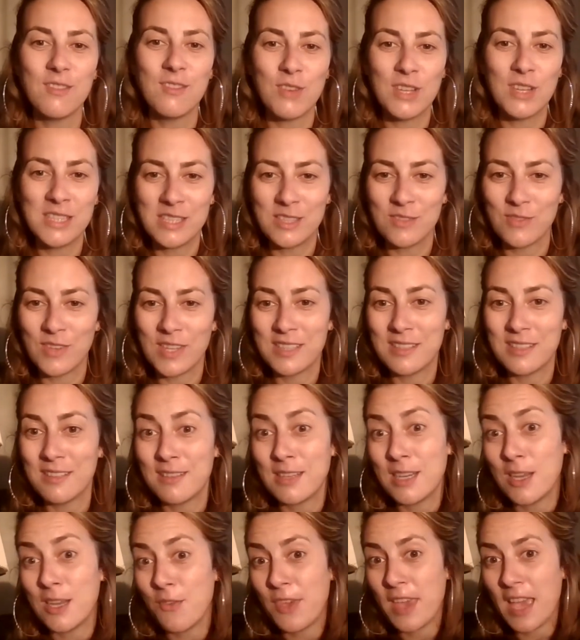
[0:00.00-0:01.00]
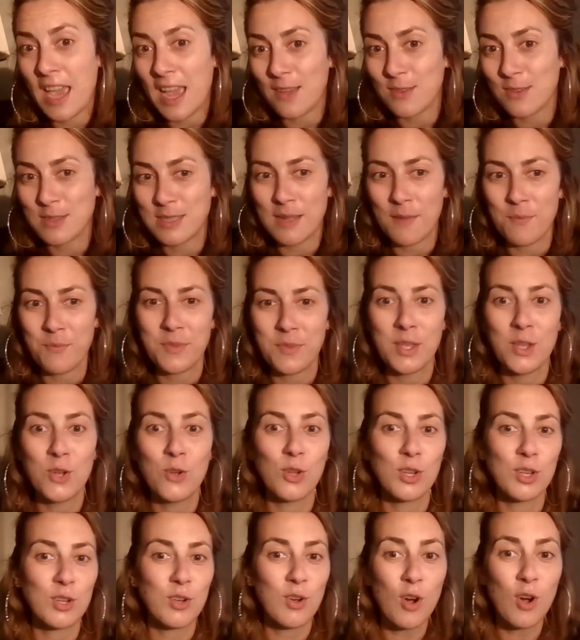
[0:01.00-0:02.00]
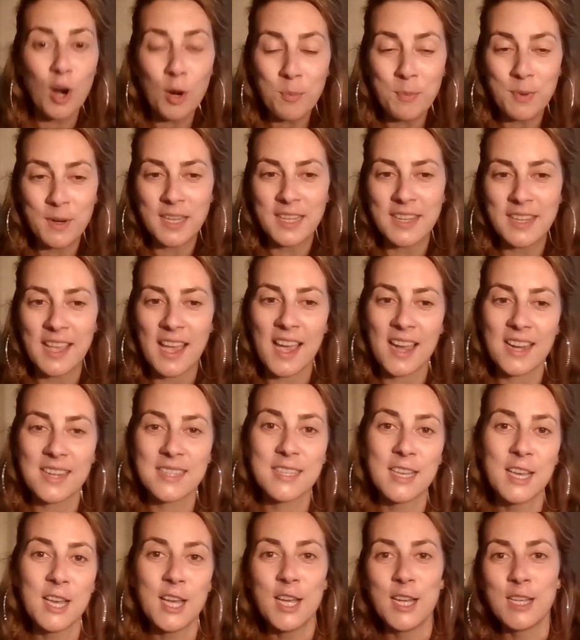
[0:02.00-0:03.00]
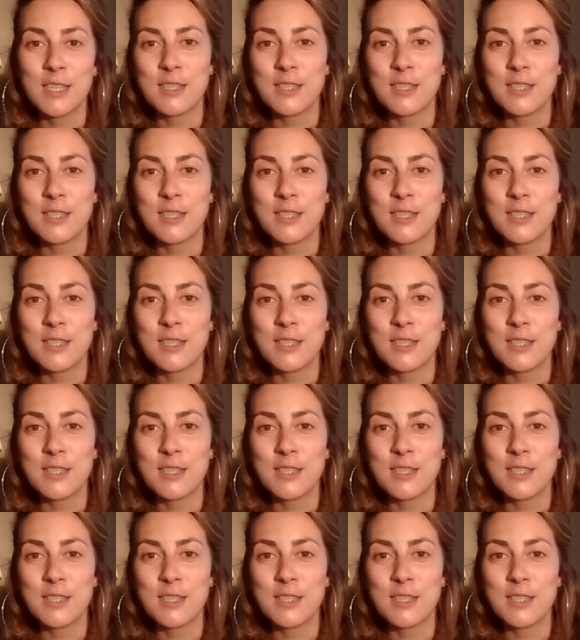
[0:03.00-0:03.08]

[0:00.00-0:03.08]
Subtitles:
And in 2023 we have something called corporate tax.